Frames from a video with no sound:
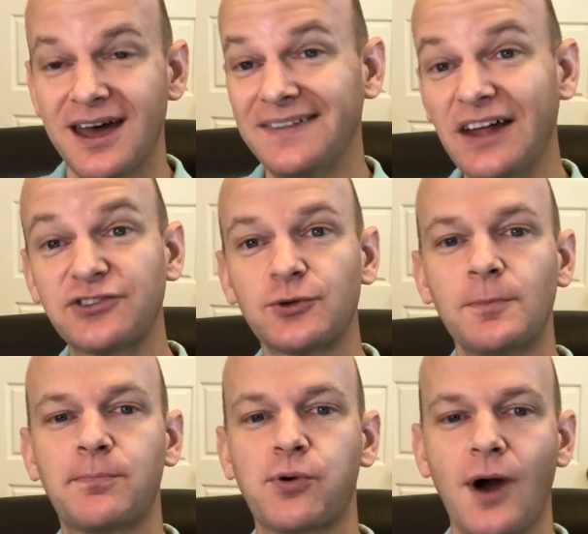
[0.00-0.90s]
And that's
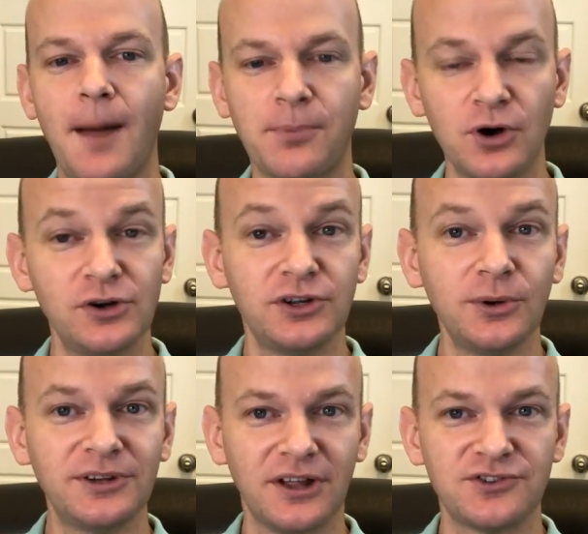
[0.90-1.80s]
through proper
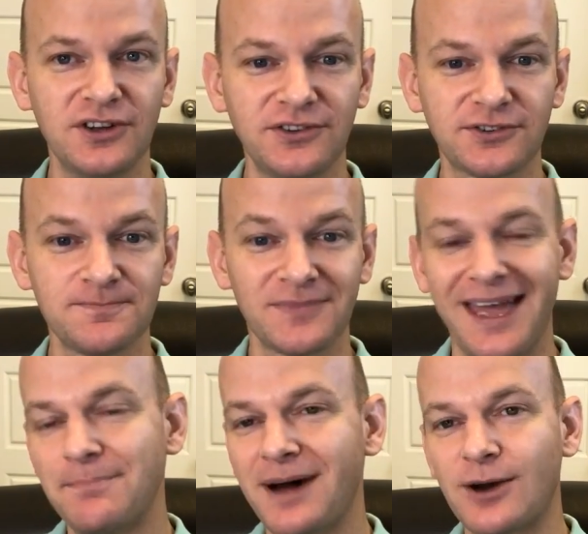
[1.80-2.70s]
due diligence
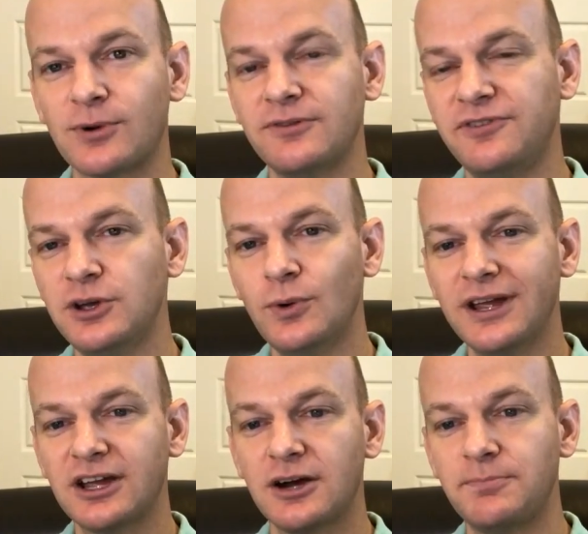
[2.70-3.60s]
and by
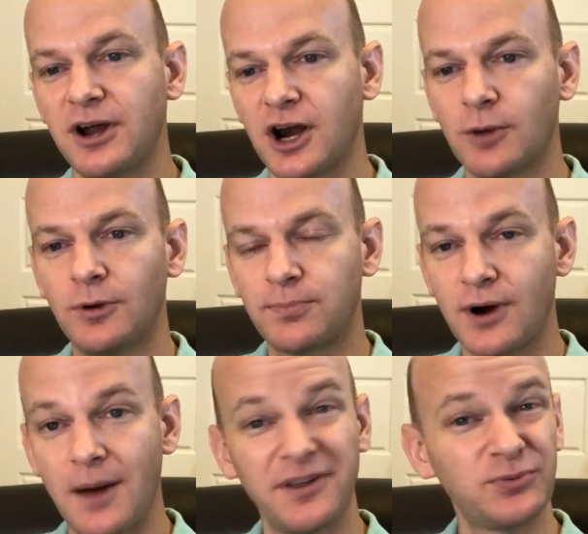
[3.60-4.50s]
reviewing comparable
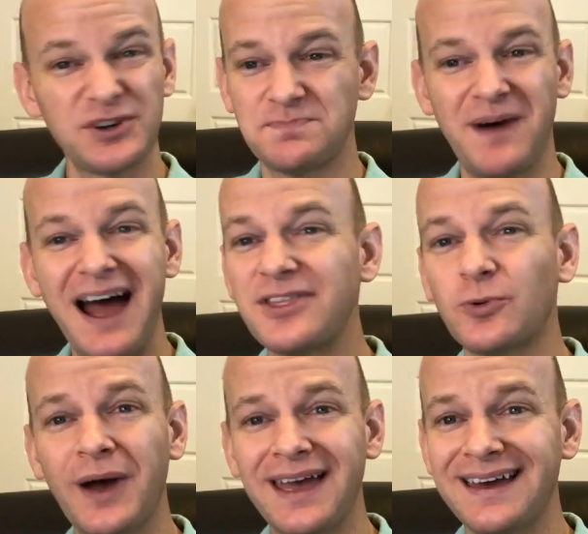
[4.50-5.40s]
properties, which, by the
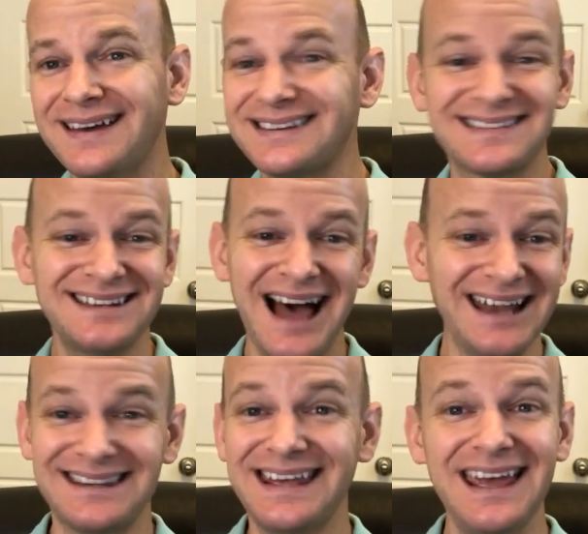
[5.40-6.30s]
way, does
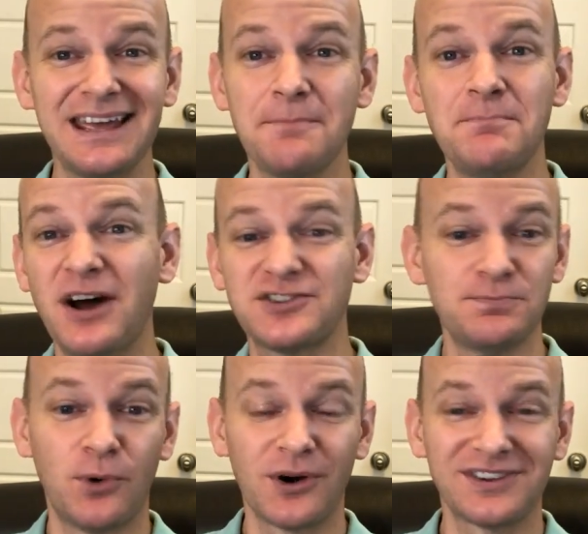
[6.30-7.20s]
not take
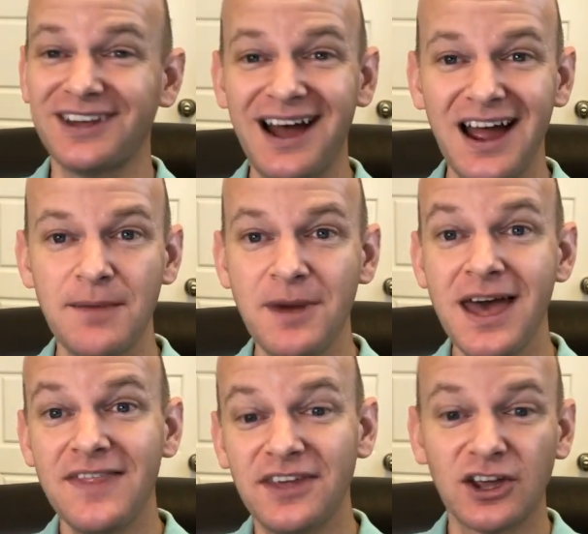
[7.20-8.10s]
much more time
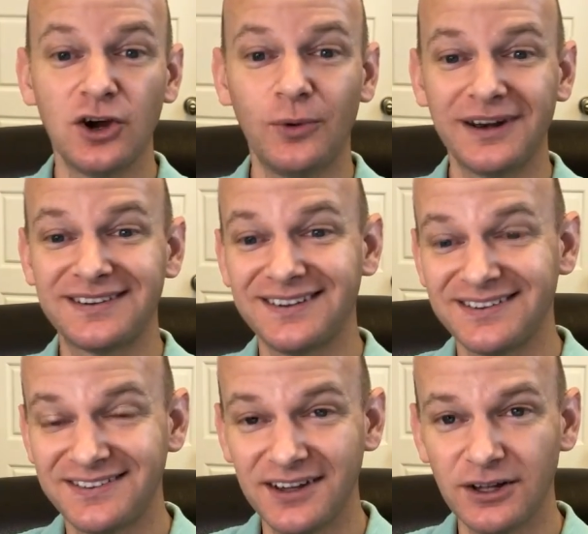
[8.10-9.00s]
than going to
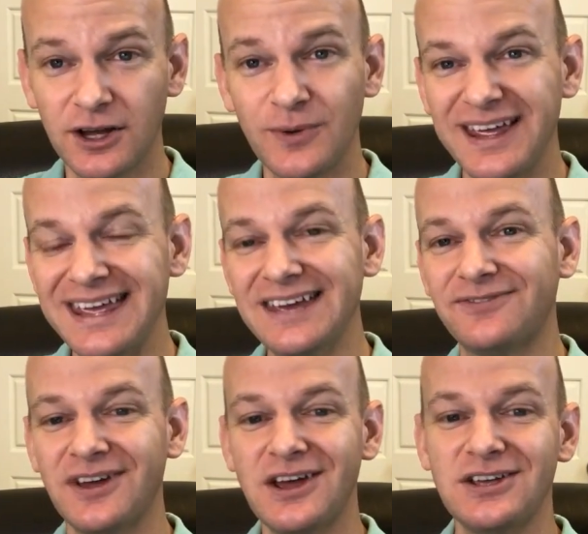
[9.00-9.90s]
Zillow
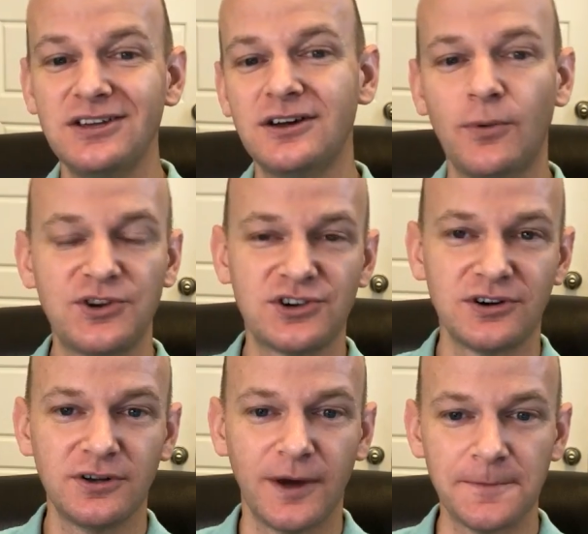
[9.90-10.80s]
if you know what
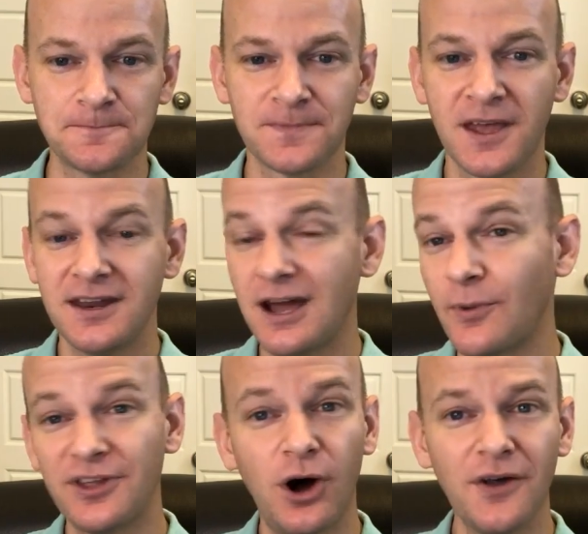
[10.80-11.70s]
you're doing.
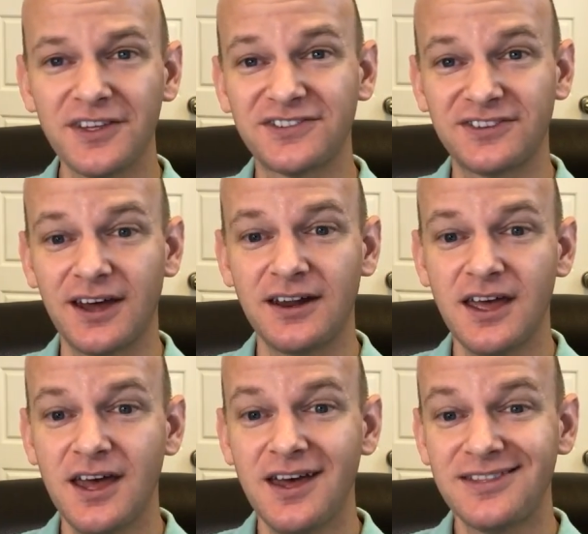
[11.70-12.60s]
Now, with all this
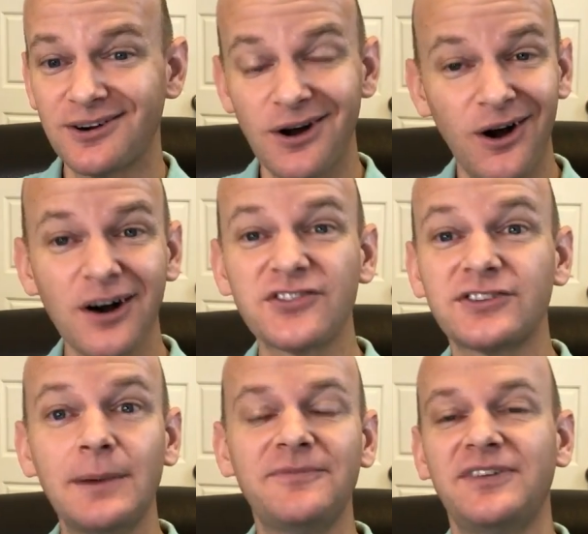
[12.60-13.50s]
said, there are
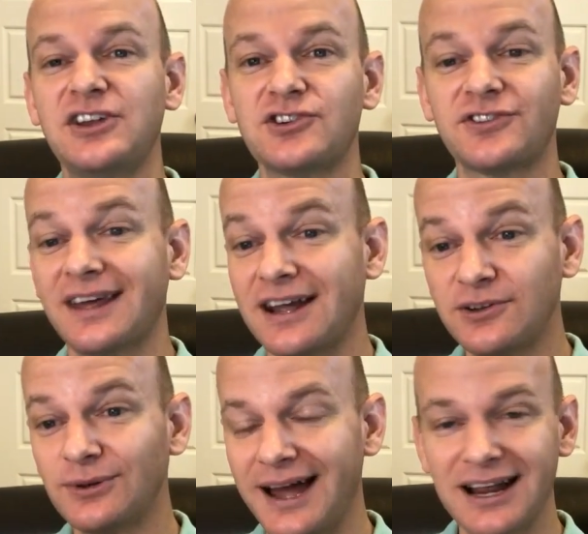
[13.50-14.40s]
some features that I
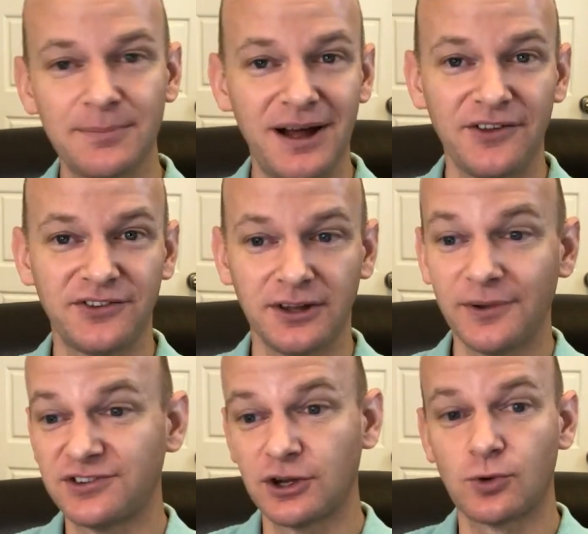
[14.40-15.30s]
do like about
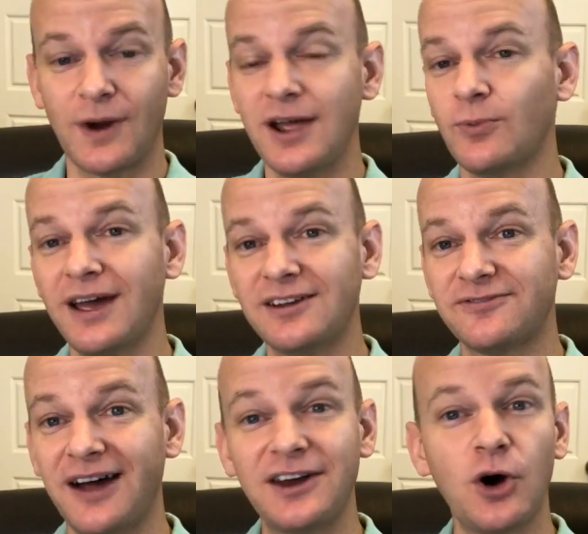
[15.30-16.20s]
Zillow. It's a great way to
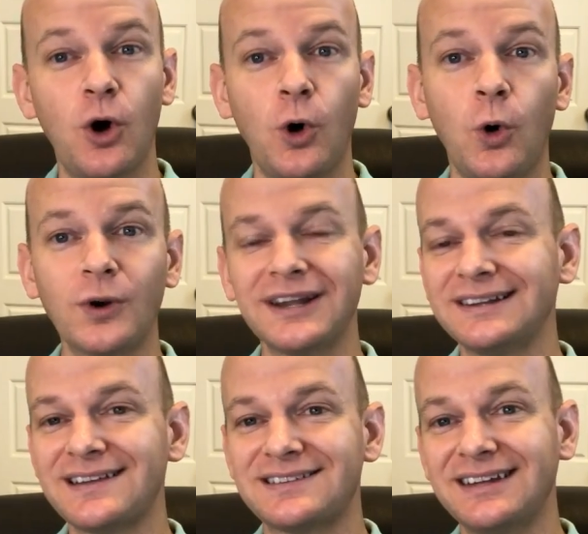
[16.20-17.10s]
find old
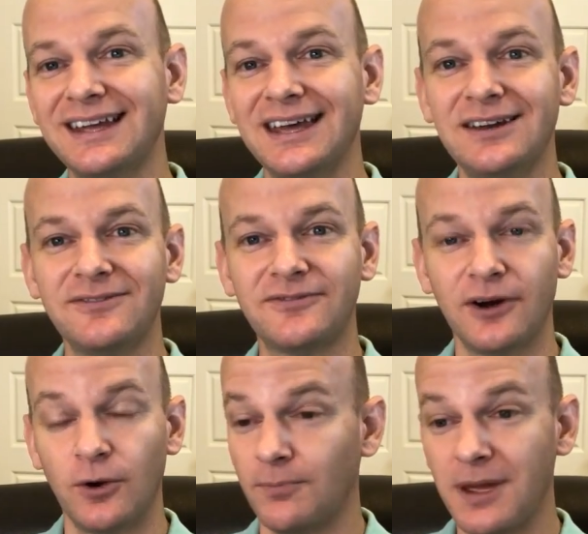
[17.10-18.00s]
listing
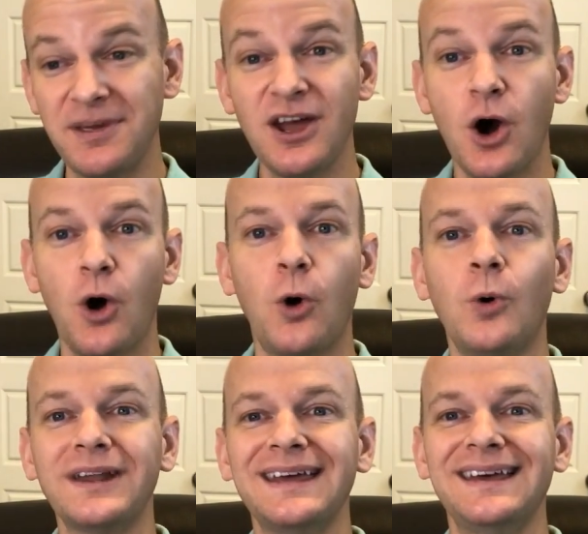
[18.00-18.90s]
info, maybe
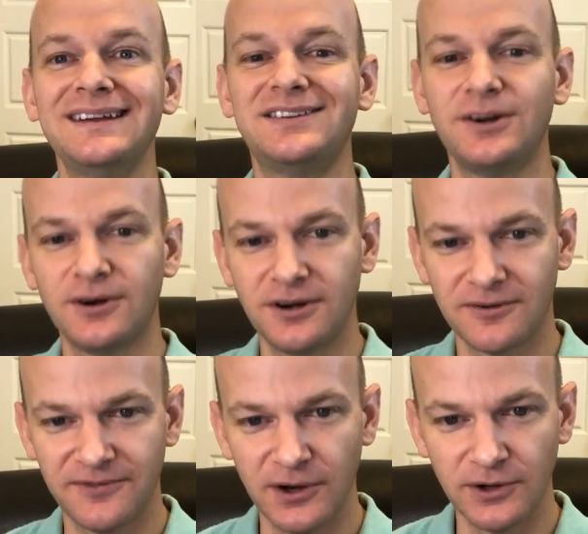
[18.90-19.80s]
old interior
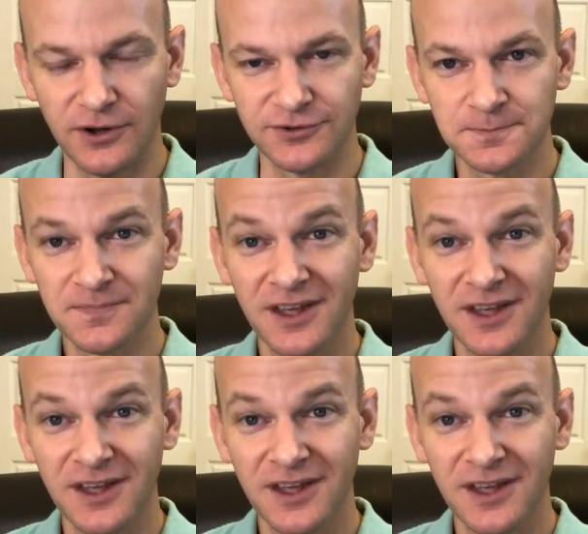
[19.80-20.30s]
photos.